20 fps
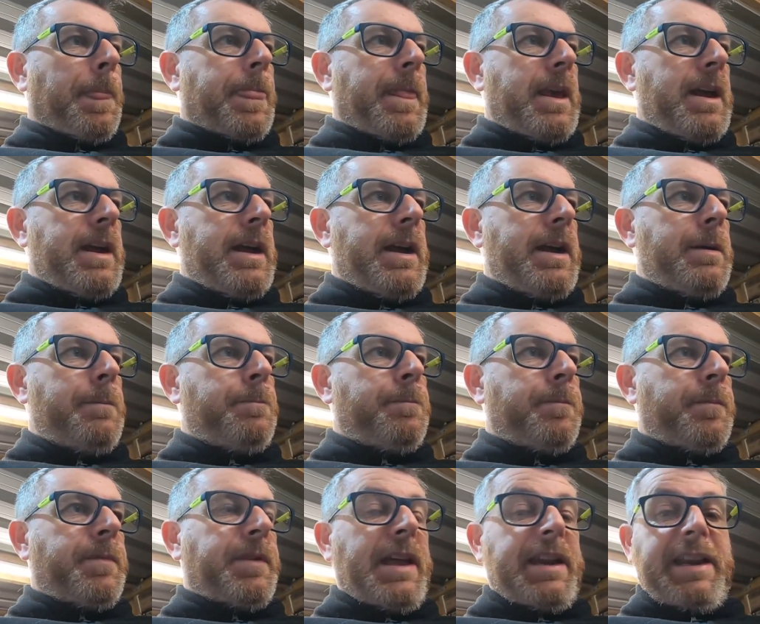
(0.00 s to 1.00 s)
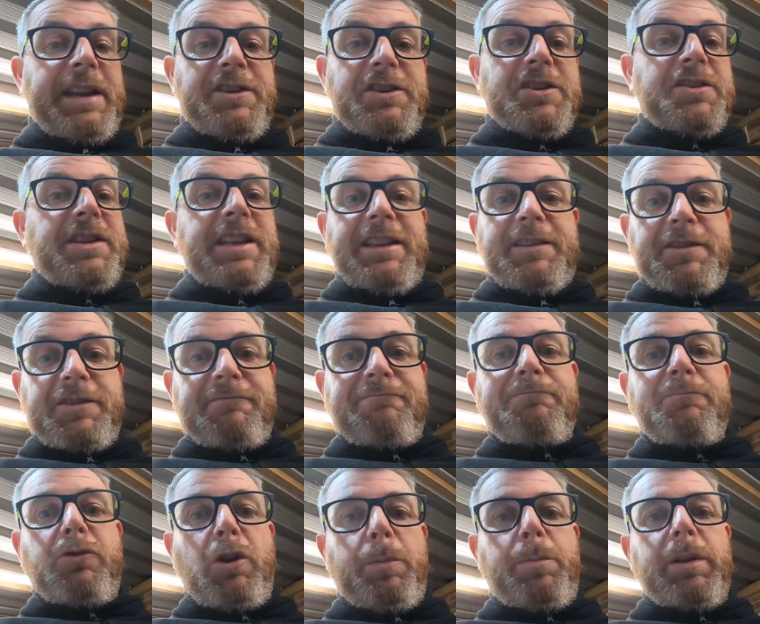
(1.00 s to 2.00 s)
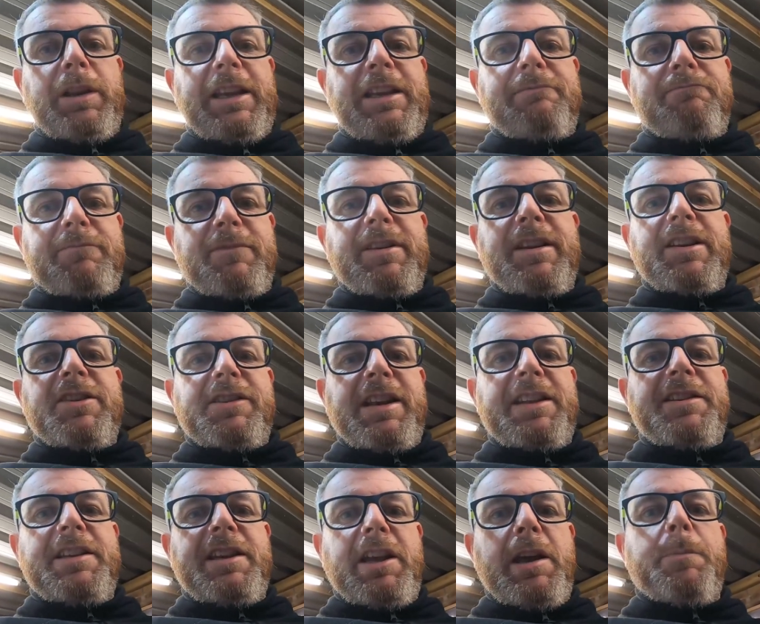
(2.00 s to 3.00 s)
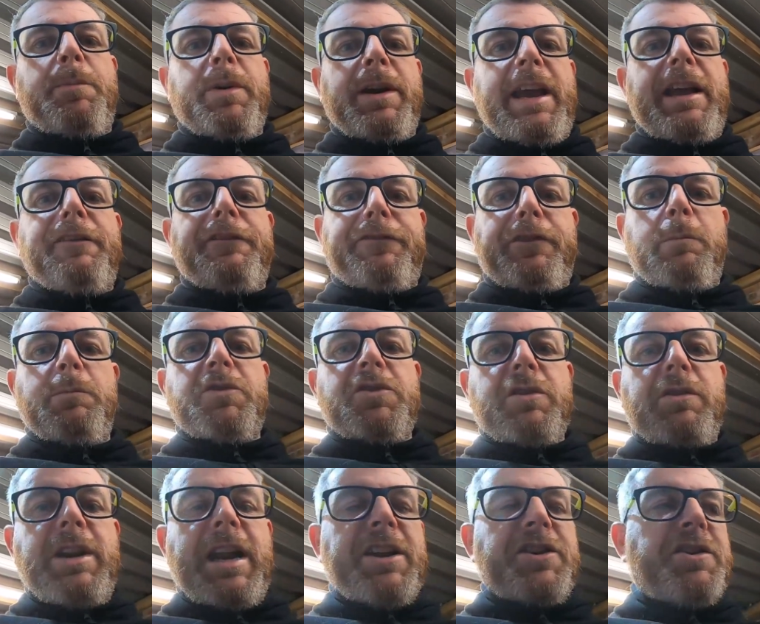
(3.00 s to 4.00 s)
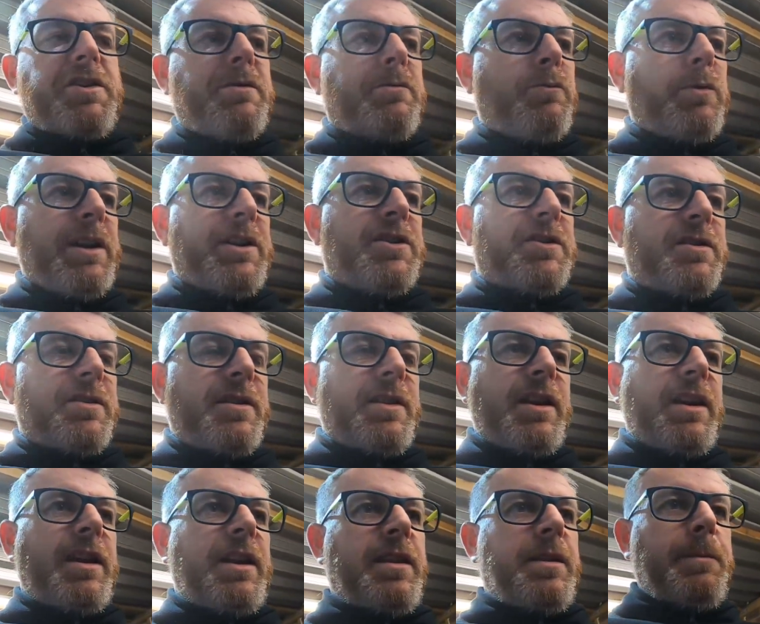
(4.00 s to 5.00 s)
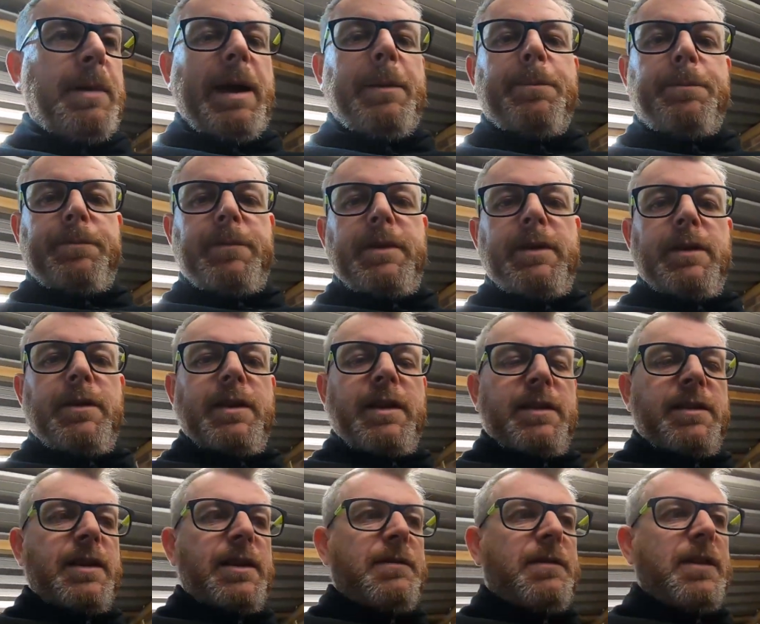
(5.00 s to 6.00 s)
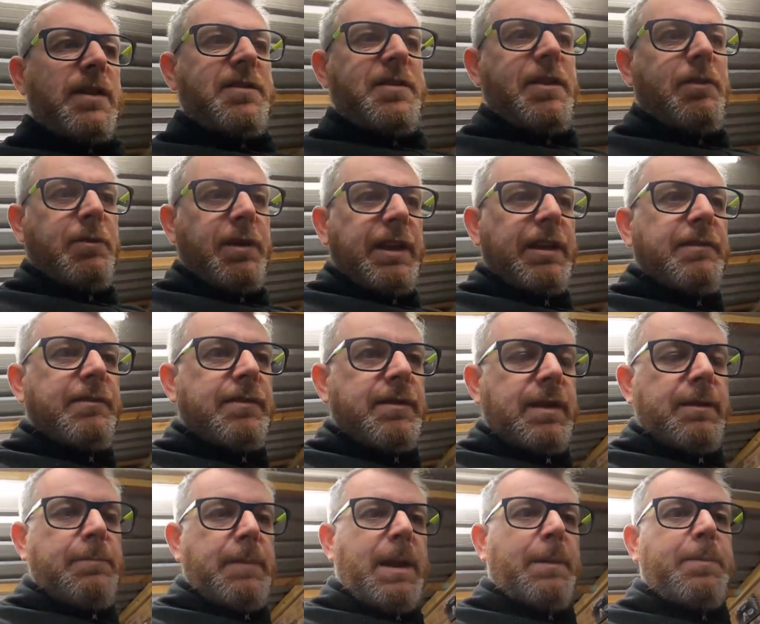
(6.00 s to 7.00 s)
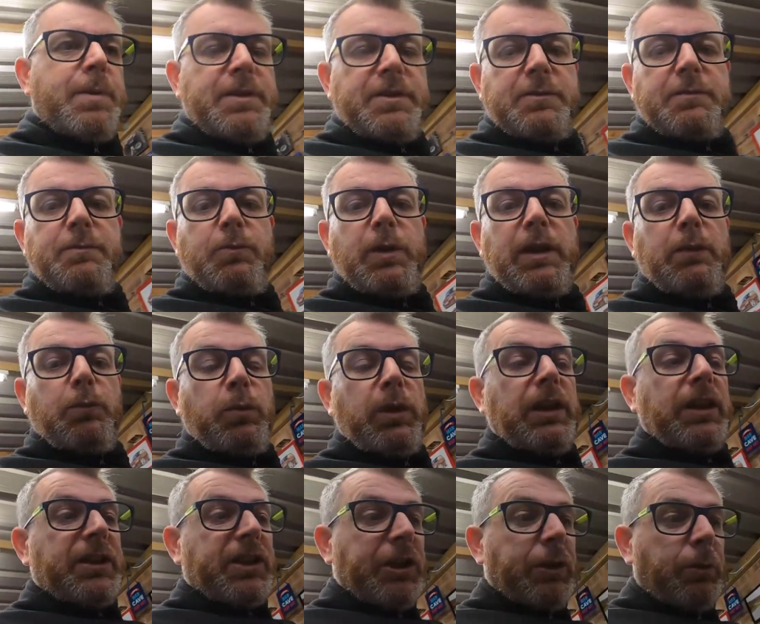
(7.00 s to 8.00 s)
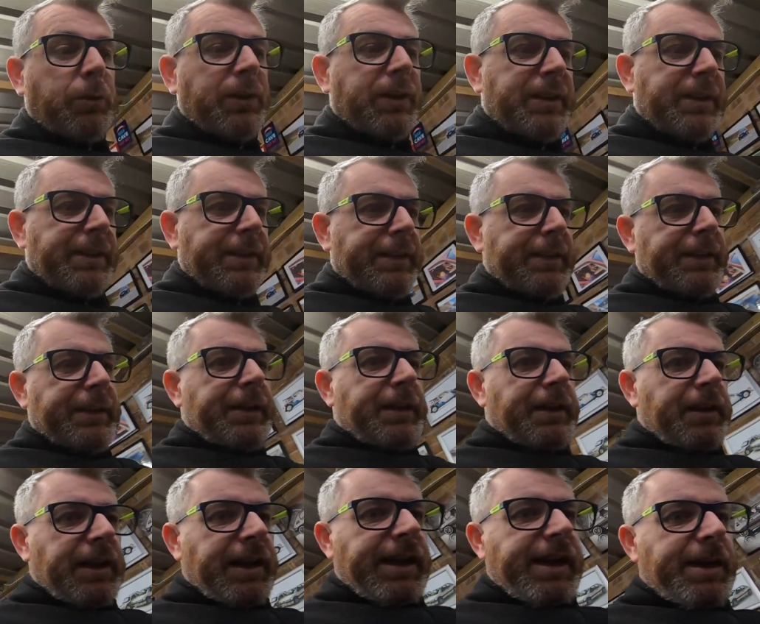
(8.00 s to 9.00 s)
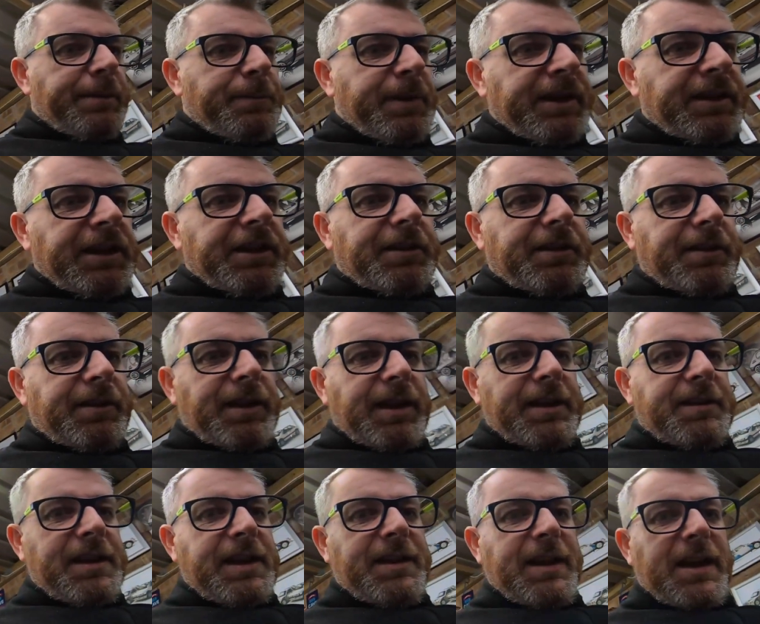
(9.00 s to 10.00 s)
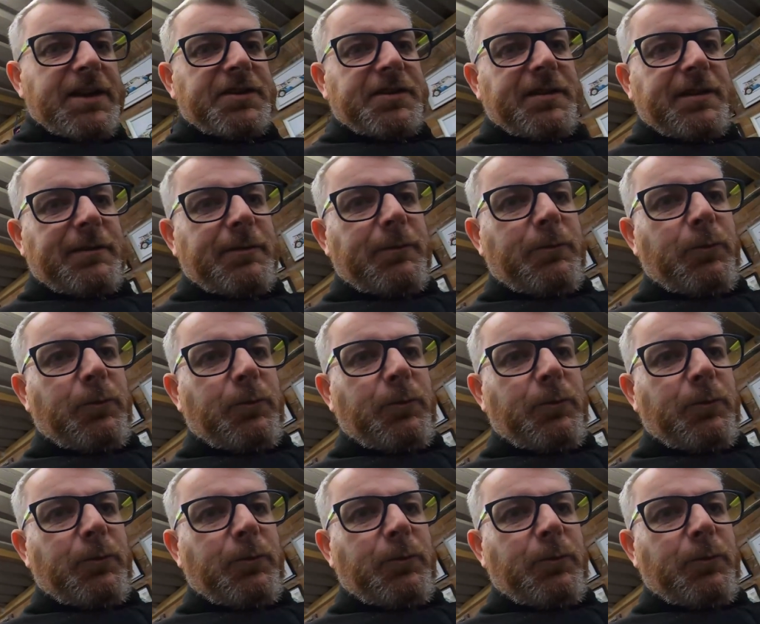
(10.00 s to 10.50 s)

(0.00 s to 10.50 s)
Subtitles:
that it just needs properly setting up again from scratch, which the map, the tuning, the mappers will do. I did ask,